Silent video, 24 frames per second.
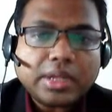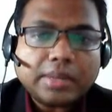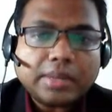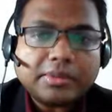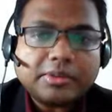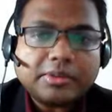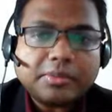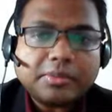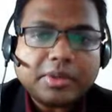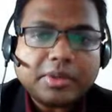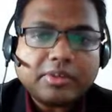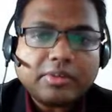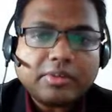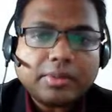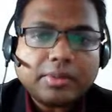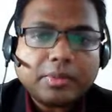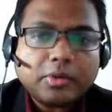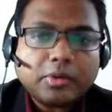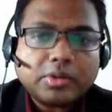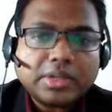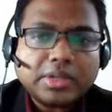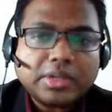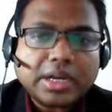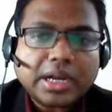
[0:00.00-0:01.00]
amendment
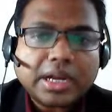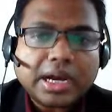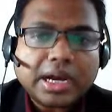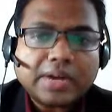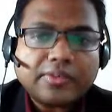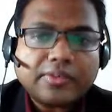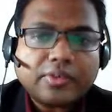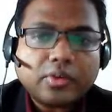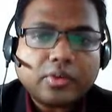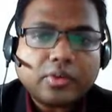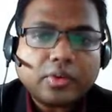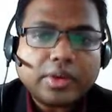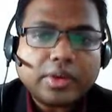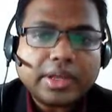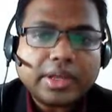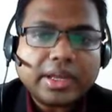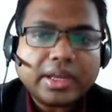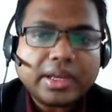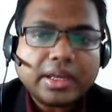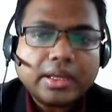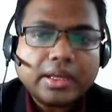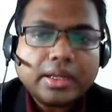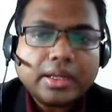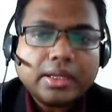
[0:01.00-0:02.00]
report, the curve show a